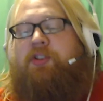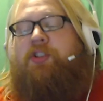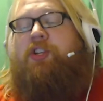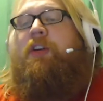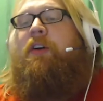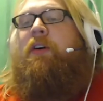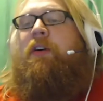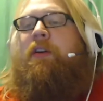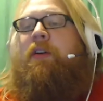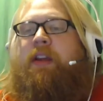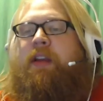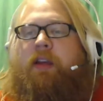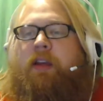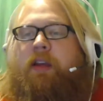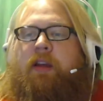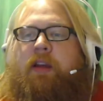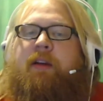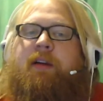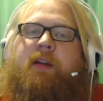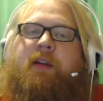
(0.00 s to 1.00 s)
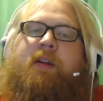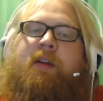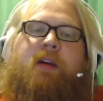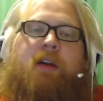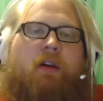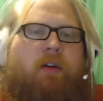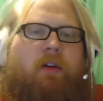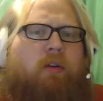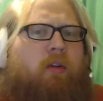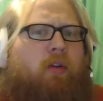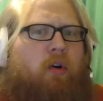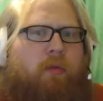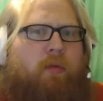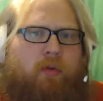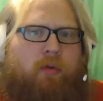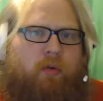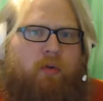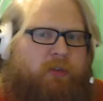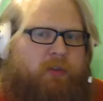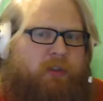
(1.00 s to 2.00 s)
the GRE,
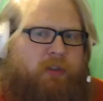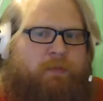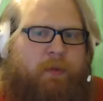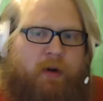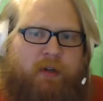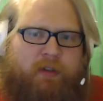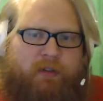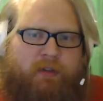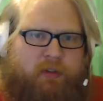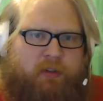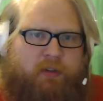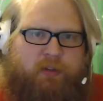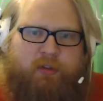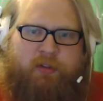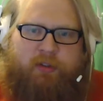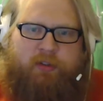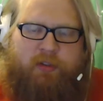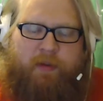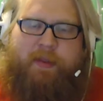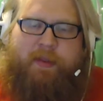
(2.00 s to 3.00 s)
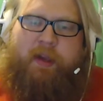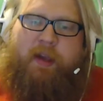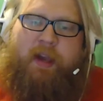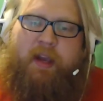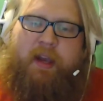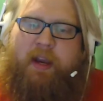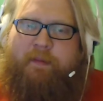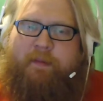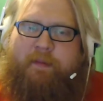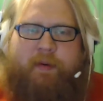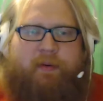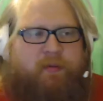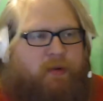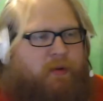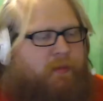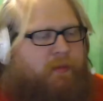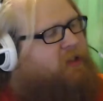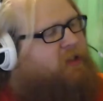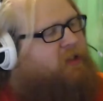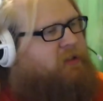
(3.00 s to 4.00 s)
Global Response something. I can't remember
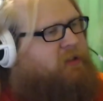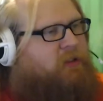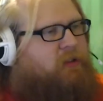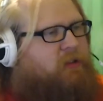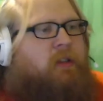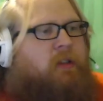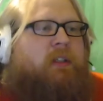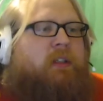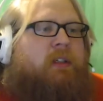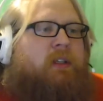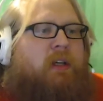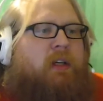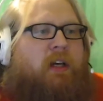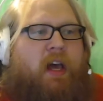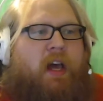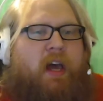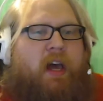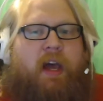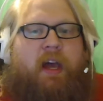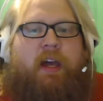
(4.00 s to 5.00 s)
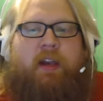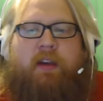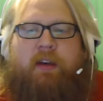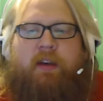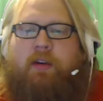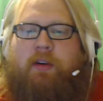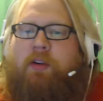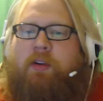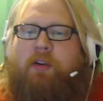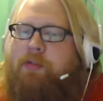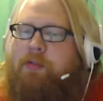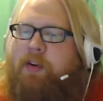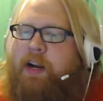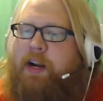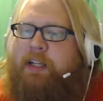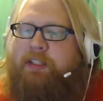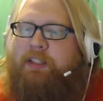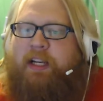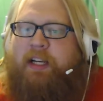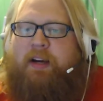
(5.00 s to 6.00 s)
what it means. And you
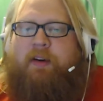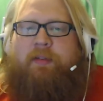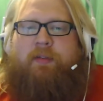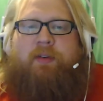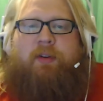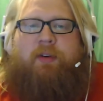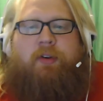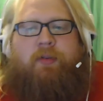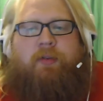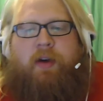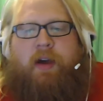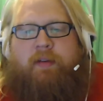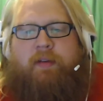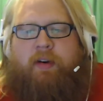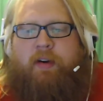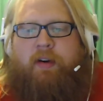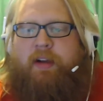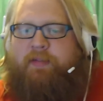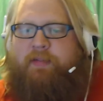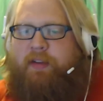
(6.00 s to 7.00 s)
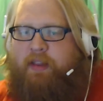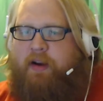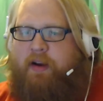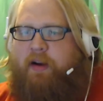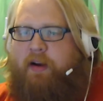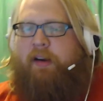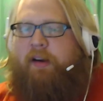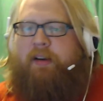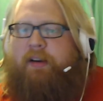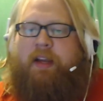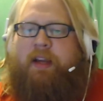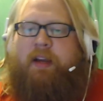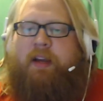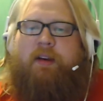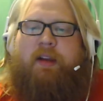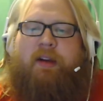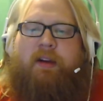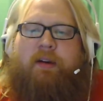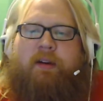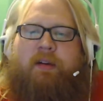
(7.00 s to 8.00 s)
crash down. You have a hard
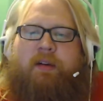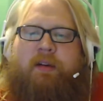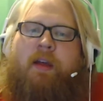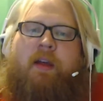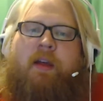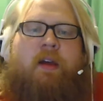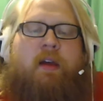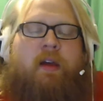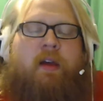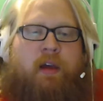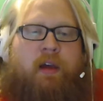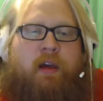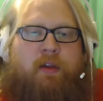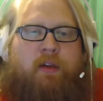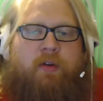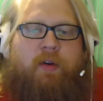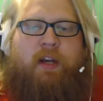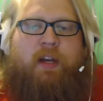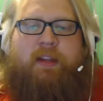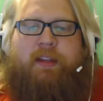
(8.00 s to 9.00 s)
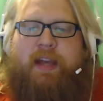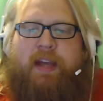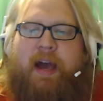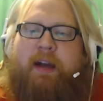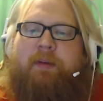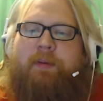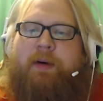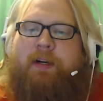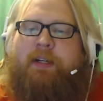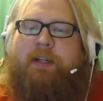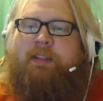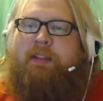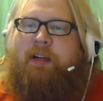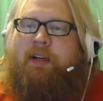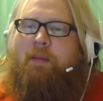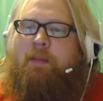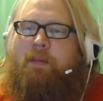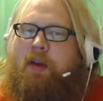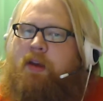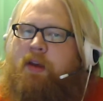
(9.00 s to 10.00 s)
landing. You get attacked by a
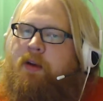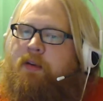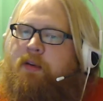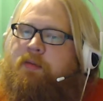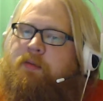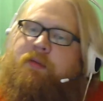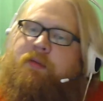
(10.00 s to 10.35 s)
zombie,